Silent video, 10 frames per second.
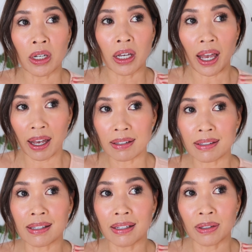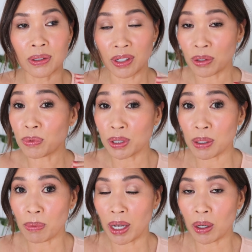has done
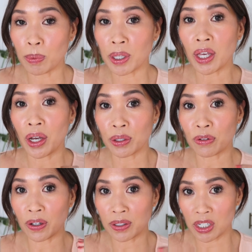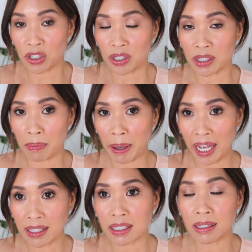really well with other foundations in the
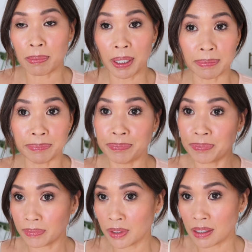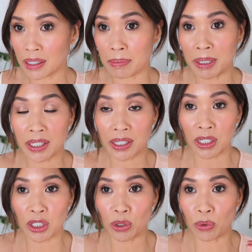past, but doesn't mean it's
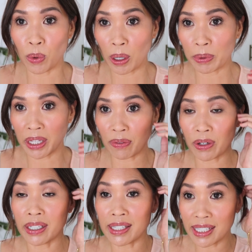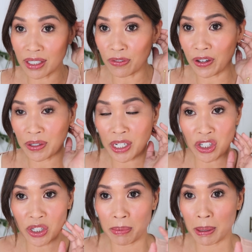gonna do well with every single
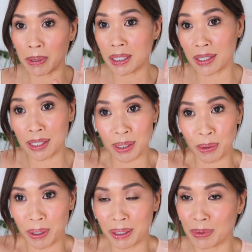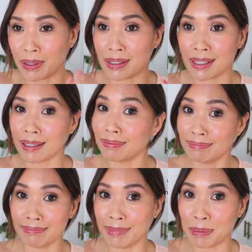foundation. Maybe this is the one where it's like,
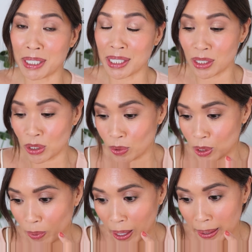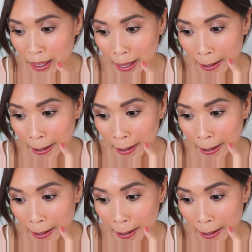maybe doesn't do as well.